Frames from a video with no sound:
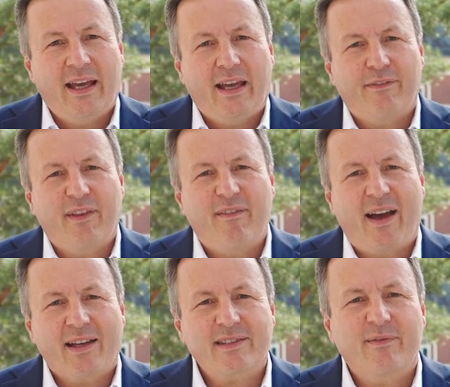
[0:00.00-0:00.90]
If the
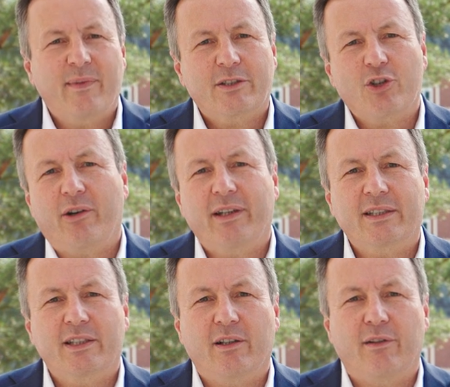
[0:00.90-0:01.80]
vast
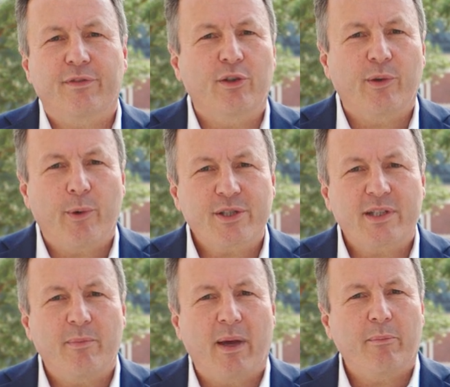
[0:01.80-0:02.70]
majority of
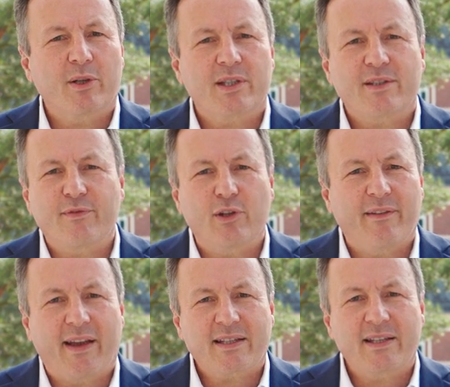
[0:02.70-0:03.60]
university members is fully
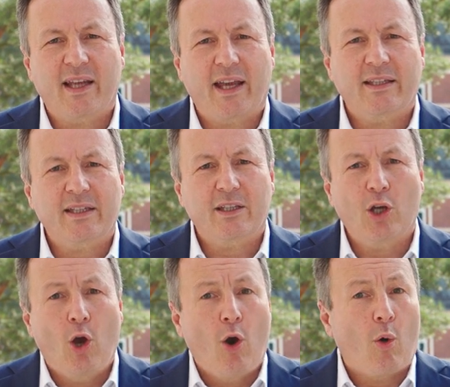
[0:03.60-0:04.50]
vaccinated
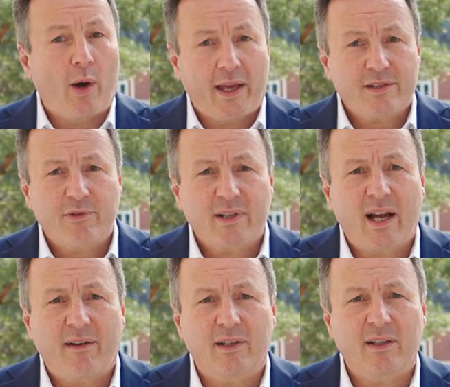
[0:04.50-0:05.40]
or has
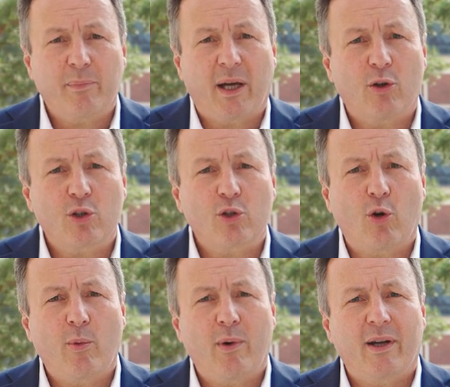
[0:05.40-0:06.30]
recovered by
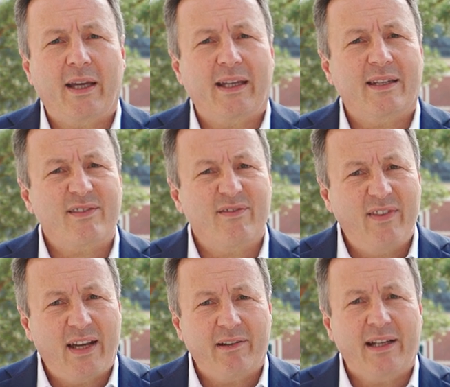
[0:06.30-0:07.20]
October, it is
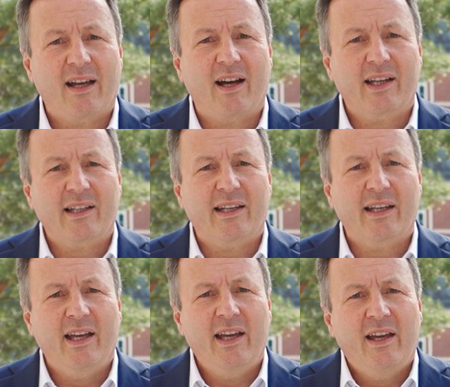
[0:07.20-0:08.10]
very
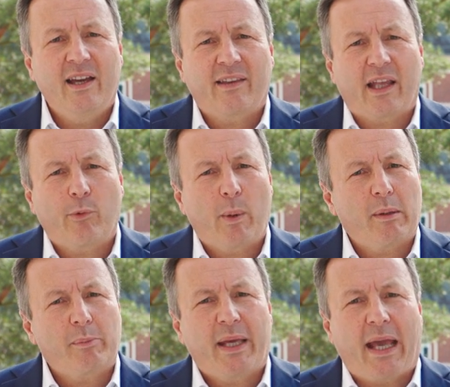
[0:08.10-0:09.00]
likely that we
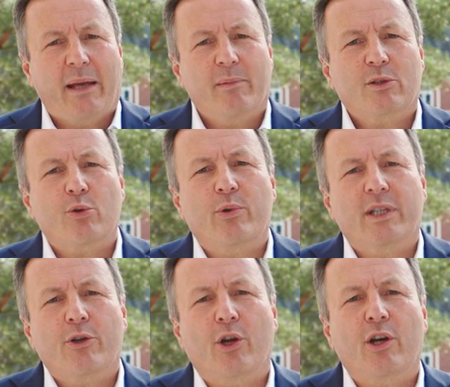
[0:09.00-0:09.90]
will be able to
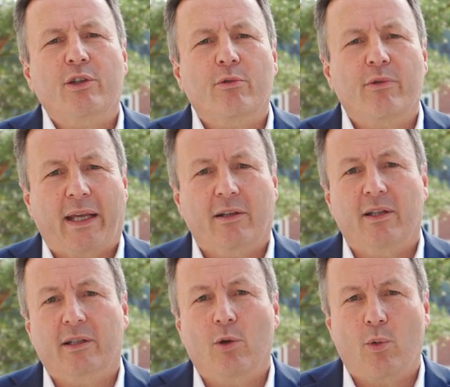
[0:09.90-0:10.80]
return to
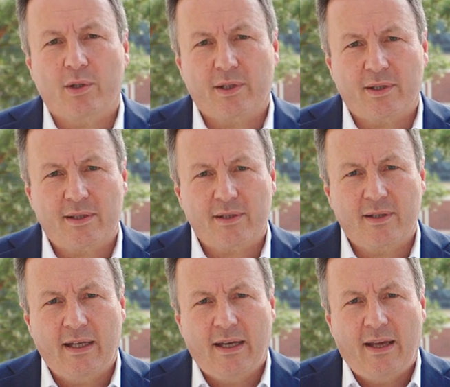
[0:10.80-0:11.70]
regular courses.